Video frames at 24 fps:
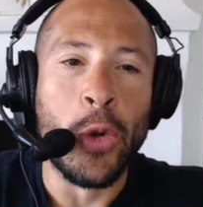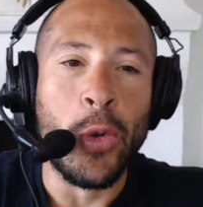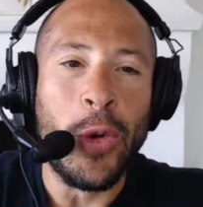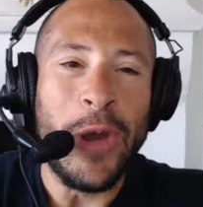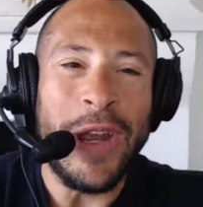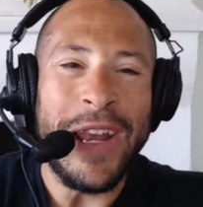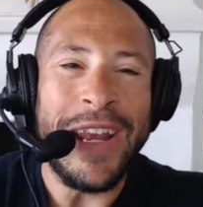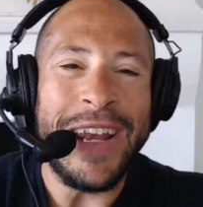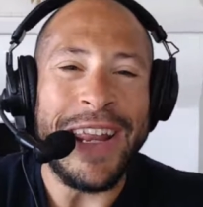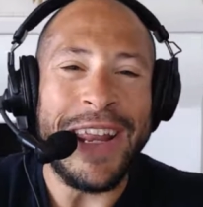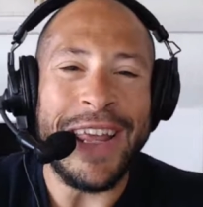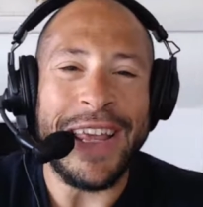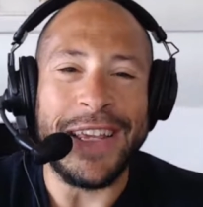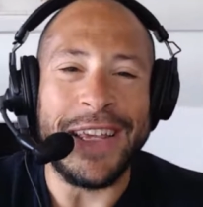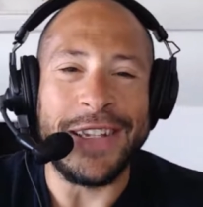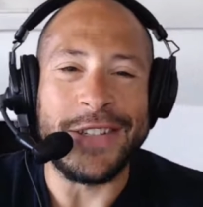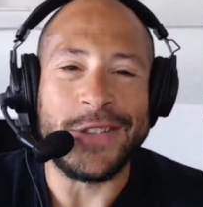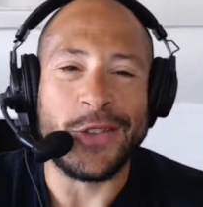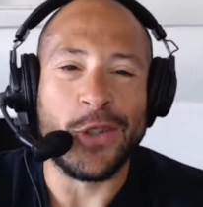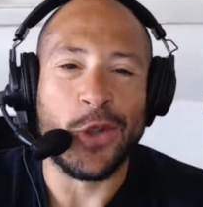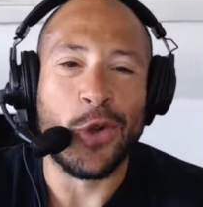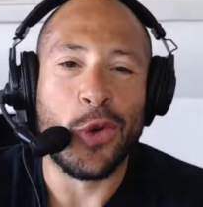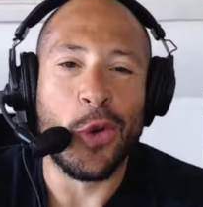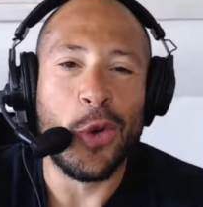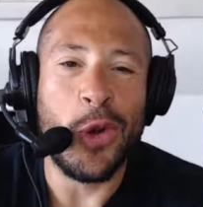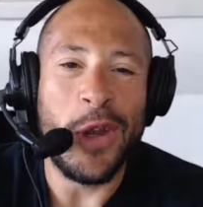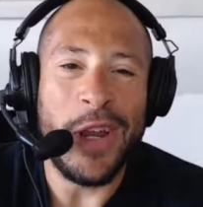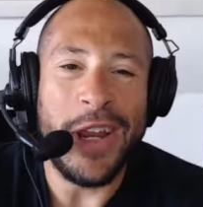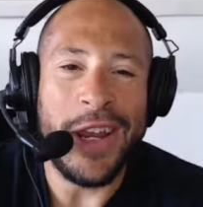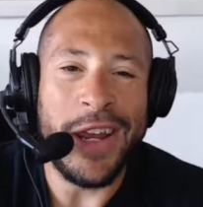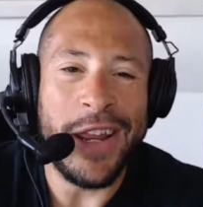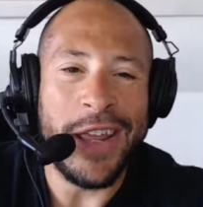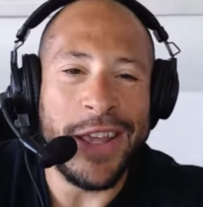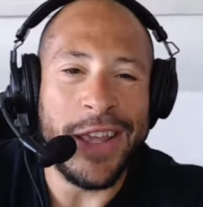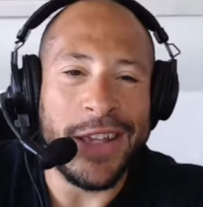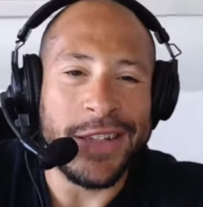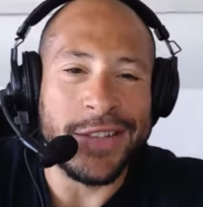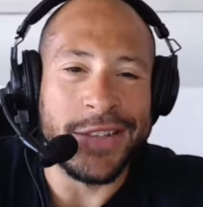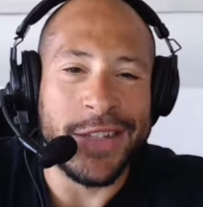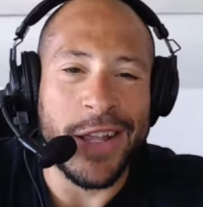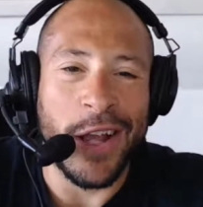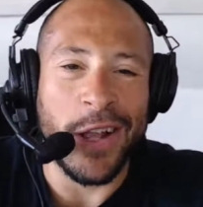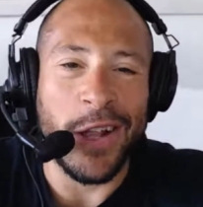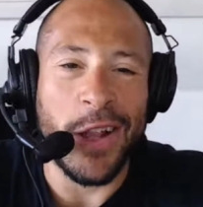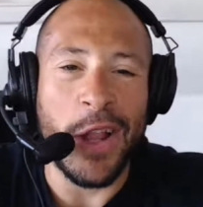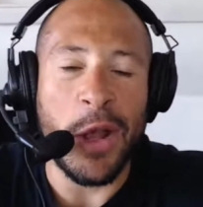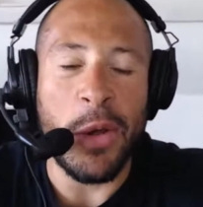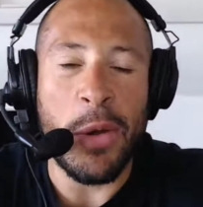Greetings.
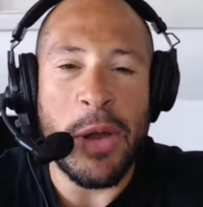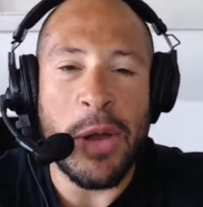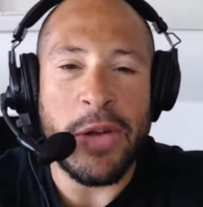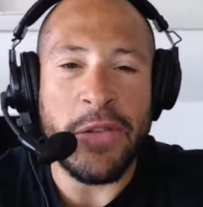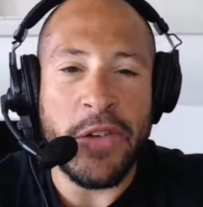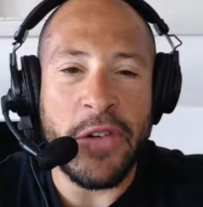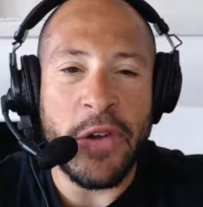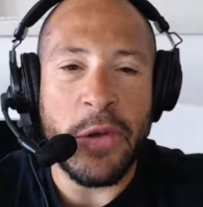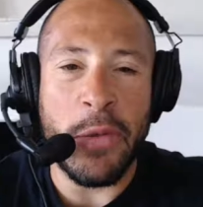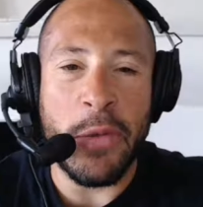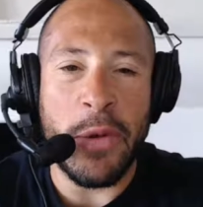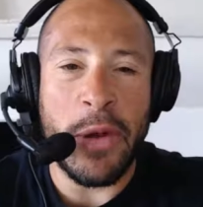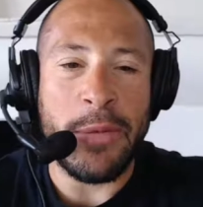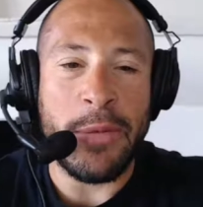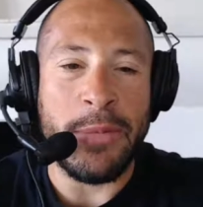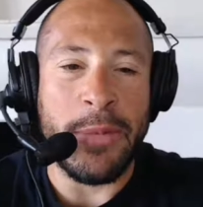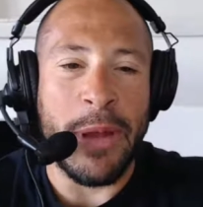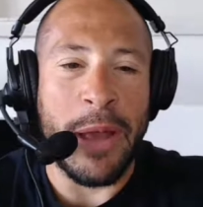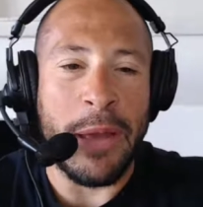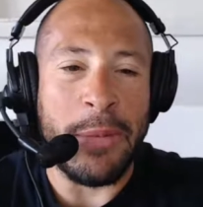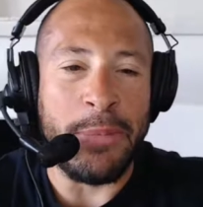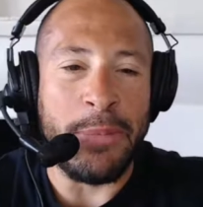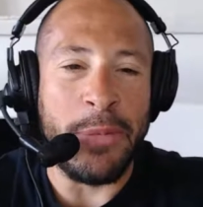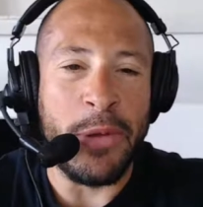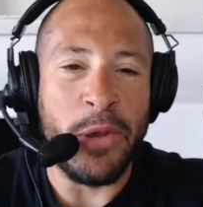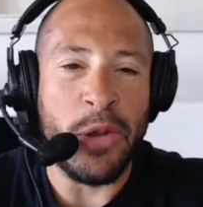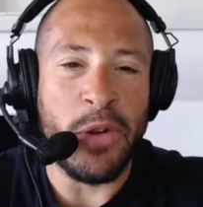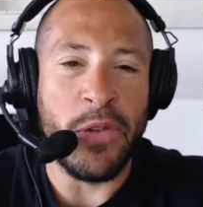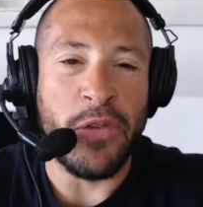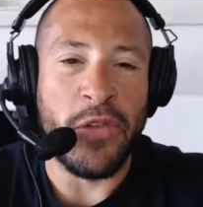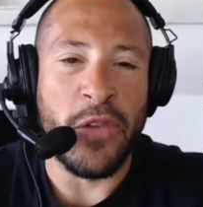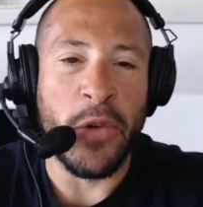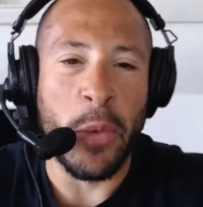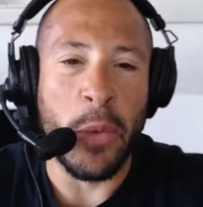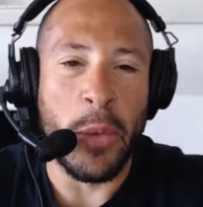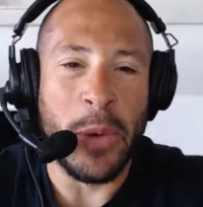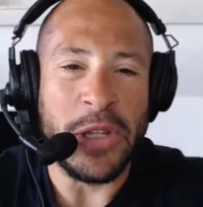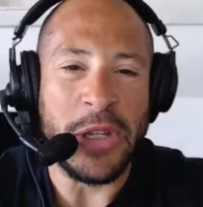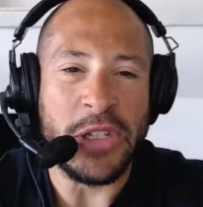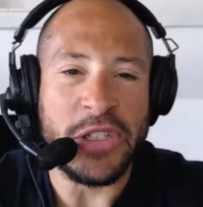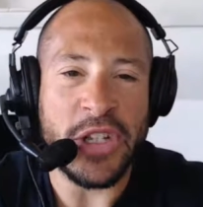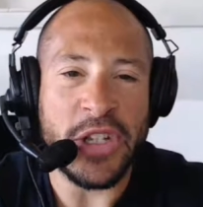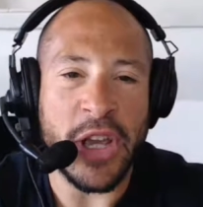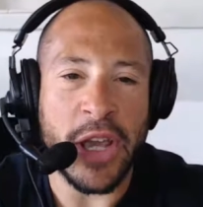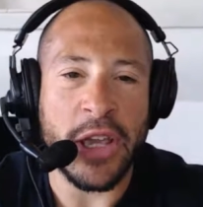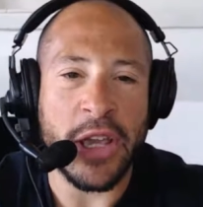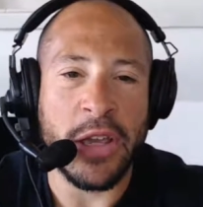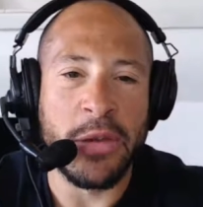Hello, everyone, my beautiful
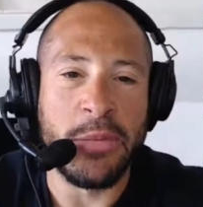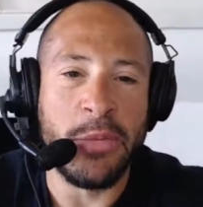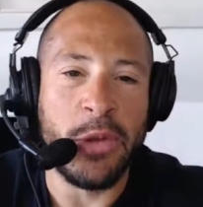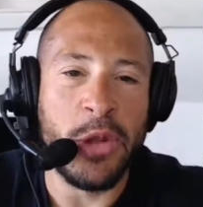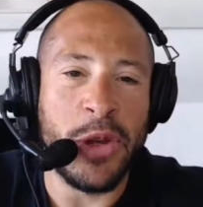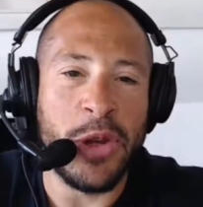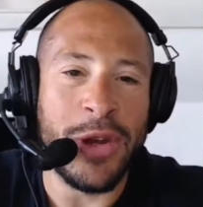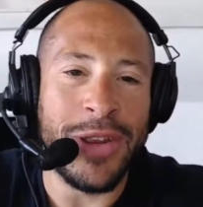Winject community.